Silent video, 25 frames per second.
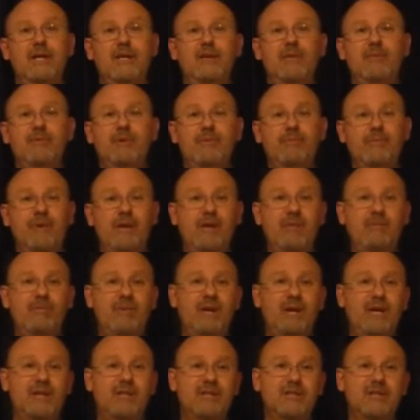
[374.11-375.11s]
But
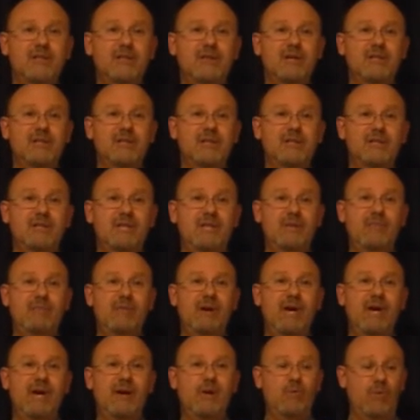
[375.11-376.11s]
maybe I just got the tea
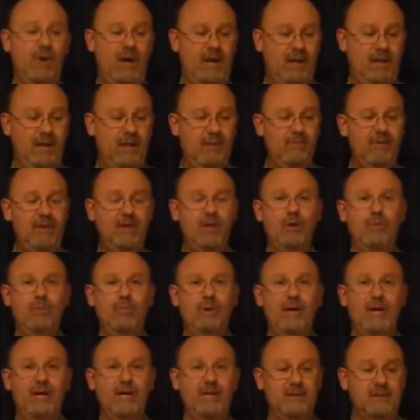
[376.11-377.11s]
bag wet. Let me go
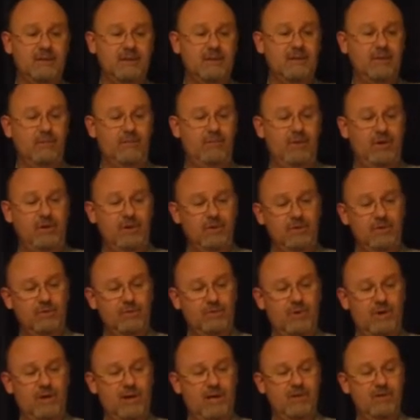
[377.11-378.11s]
back into the
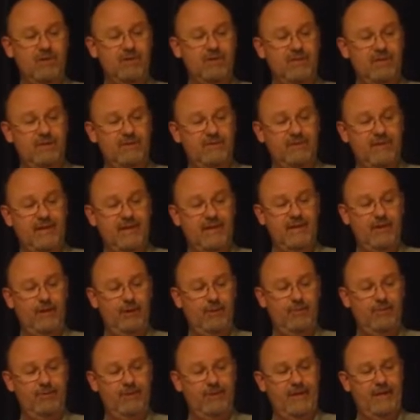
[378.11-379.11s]
bottled water, see if that
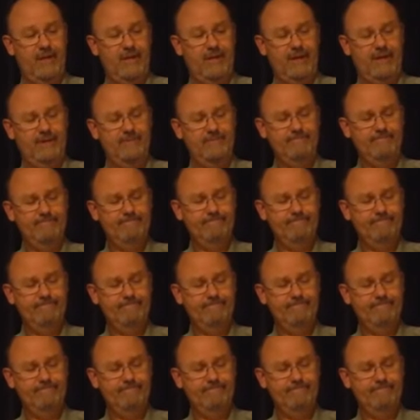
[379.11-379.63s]
helps it any.